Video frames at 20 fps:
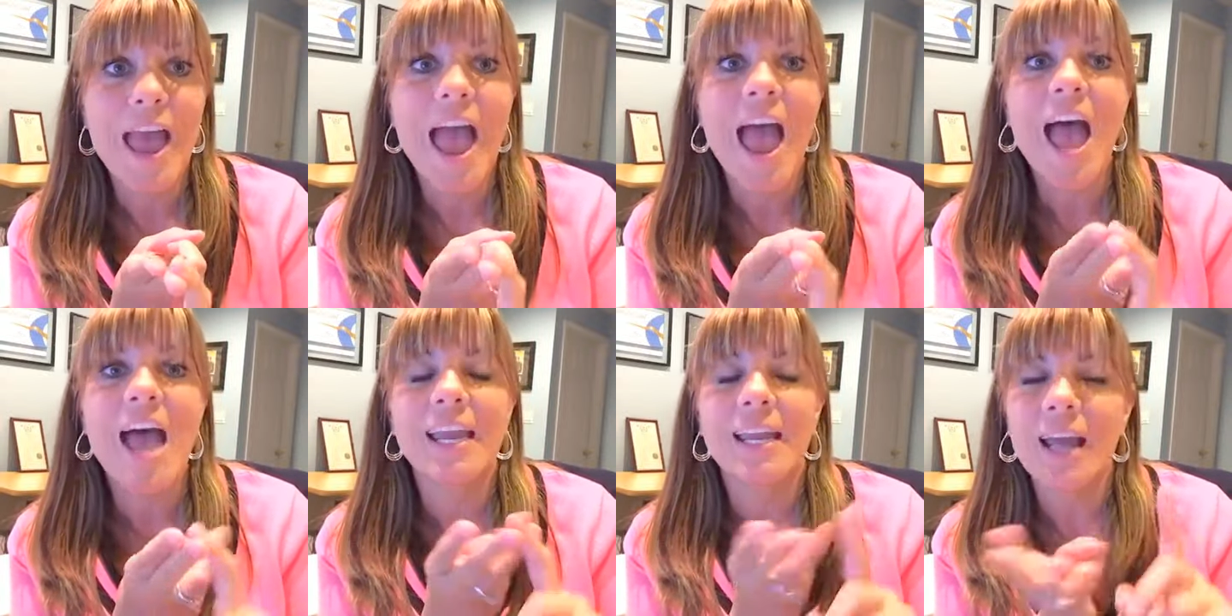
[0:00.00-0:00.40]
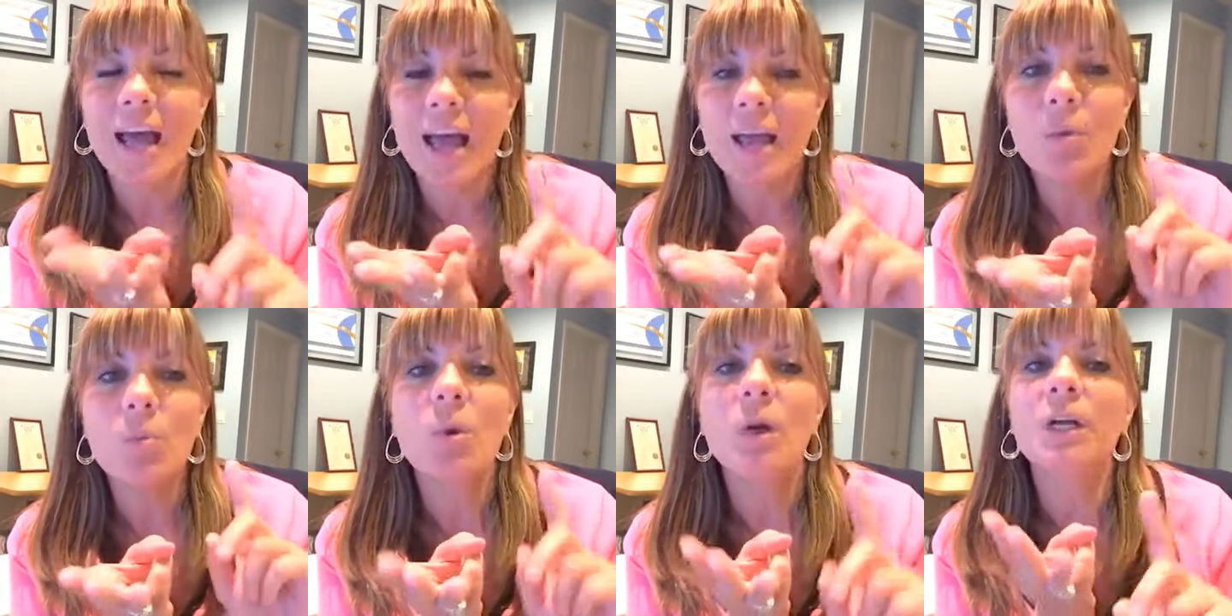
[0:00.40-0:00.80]
And
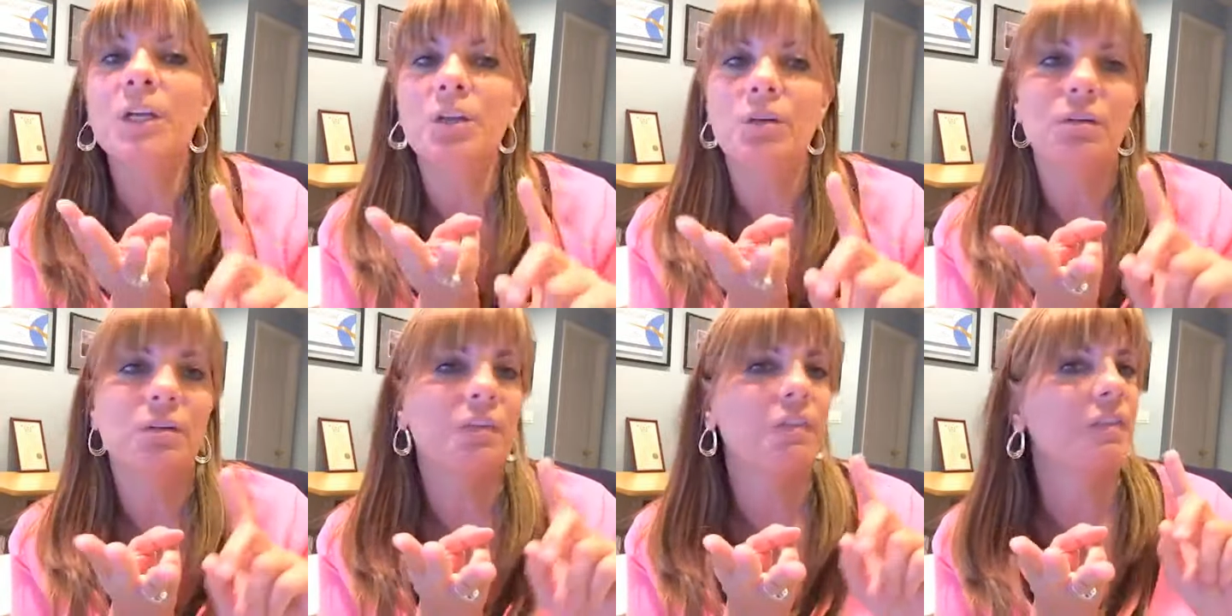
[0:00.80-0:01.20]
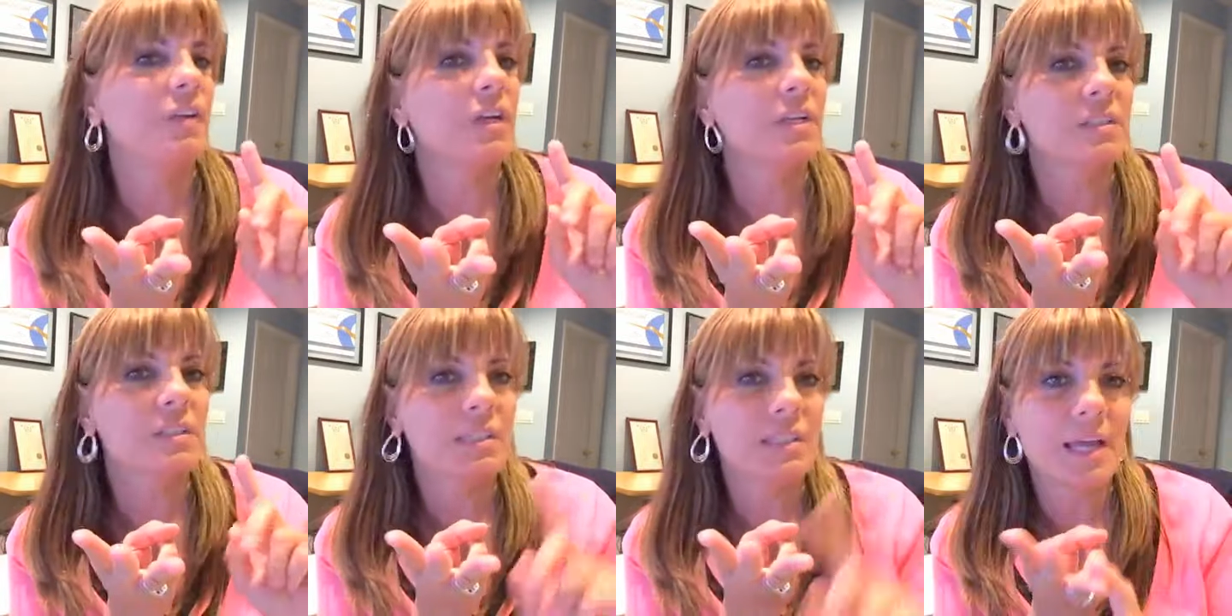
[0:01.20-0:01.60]
I want you to feel
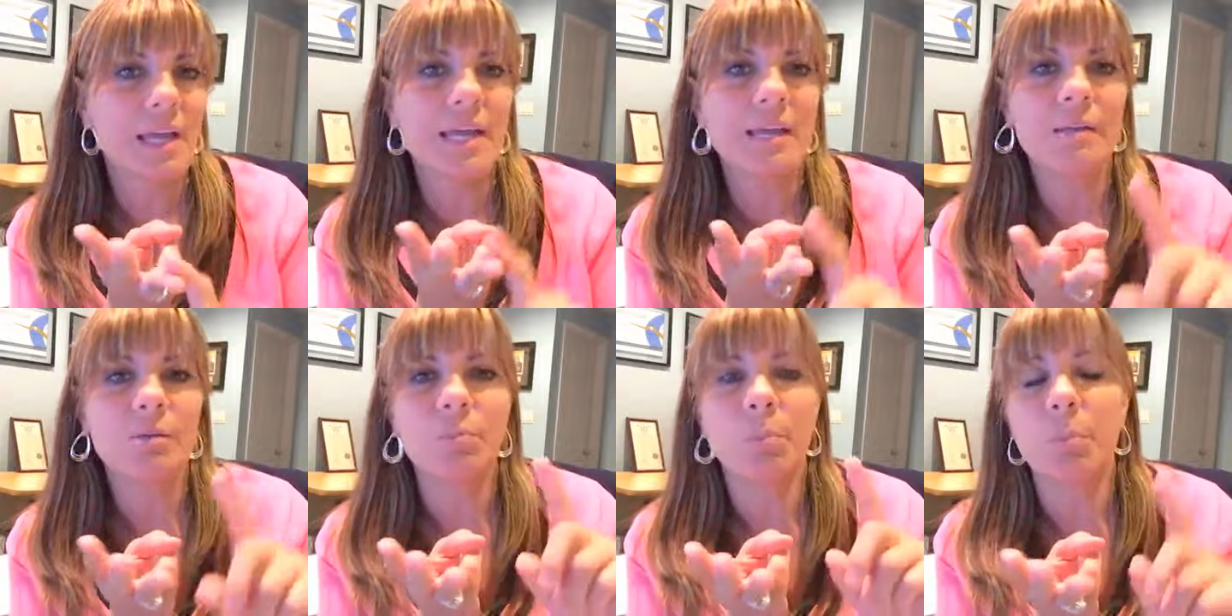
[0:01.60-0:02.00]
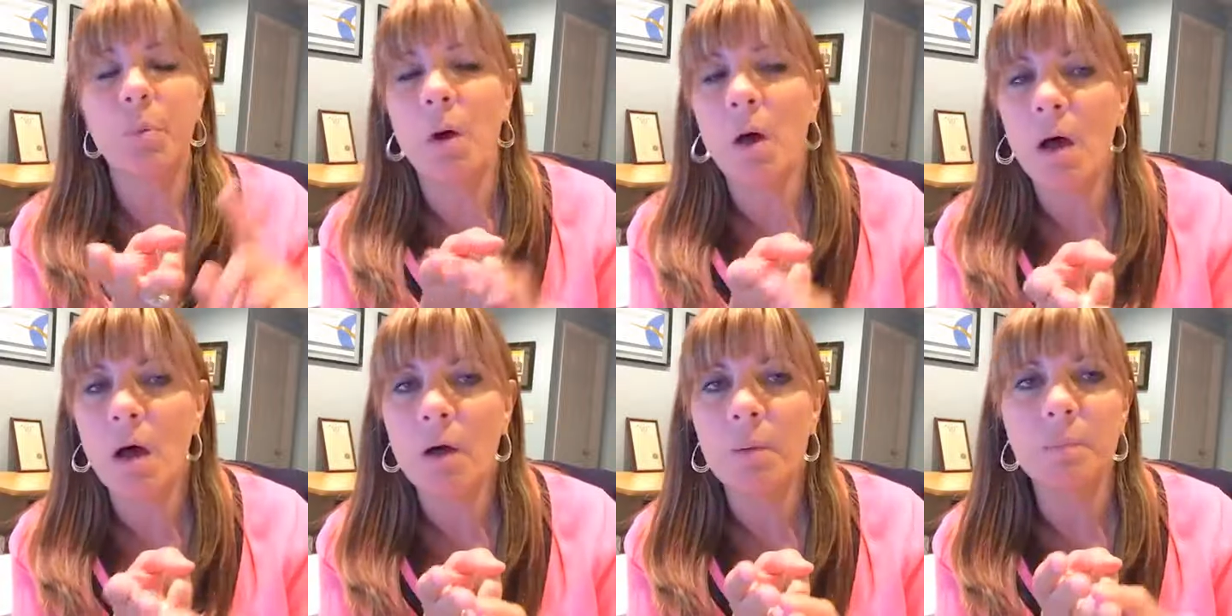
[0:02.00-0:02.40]
psyched,
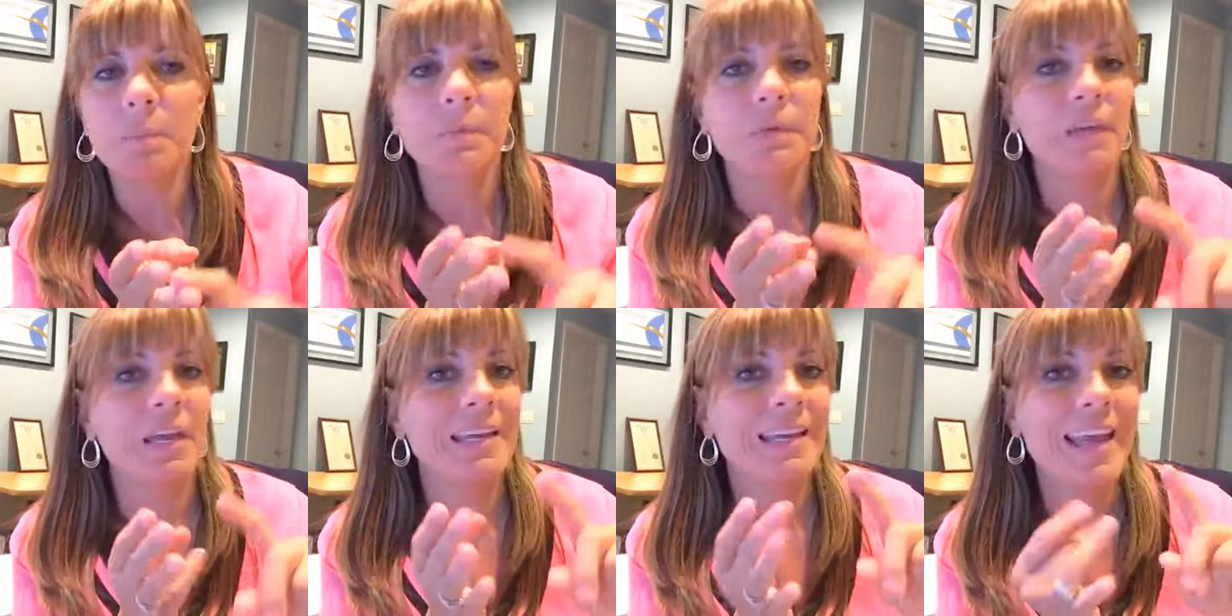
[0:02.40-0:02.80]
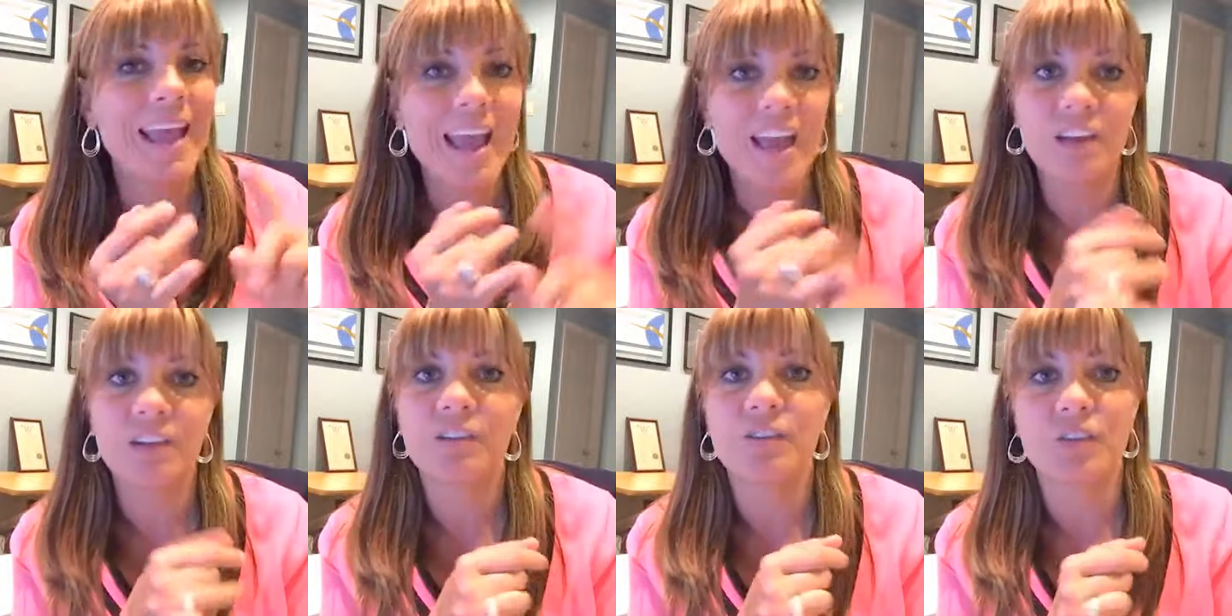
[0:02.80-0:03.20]
pumped, and
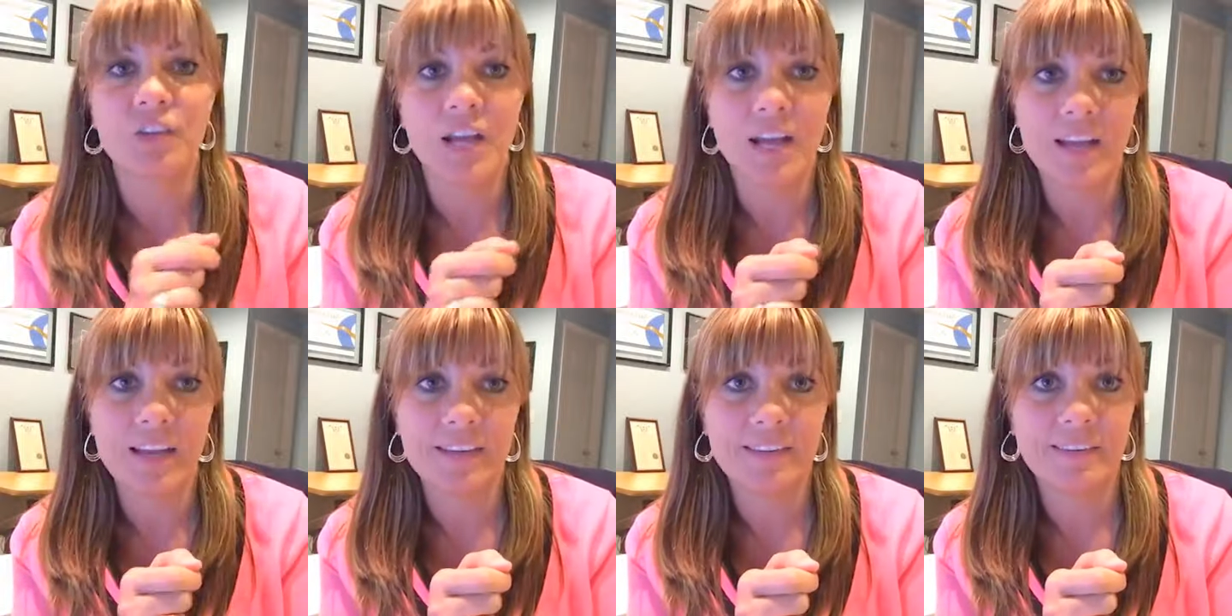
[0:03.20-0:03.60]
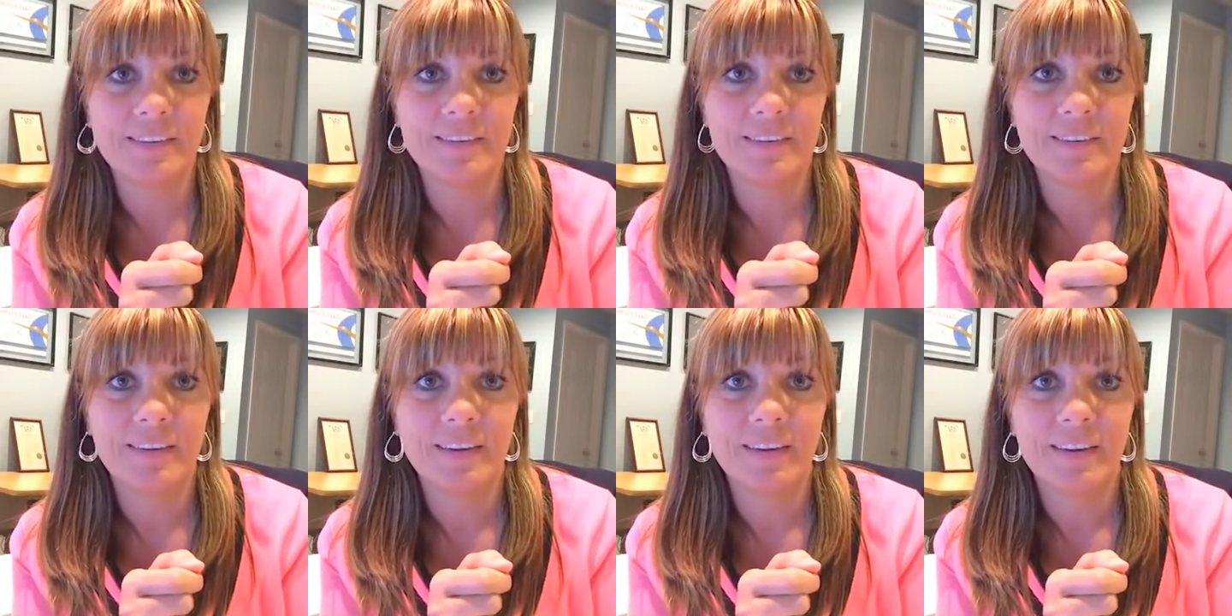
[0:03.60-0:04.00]
energized.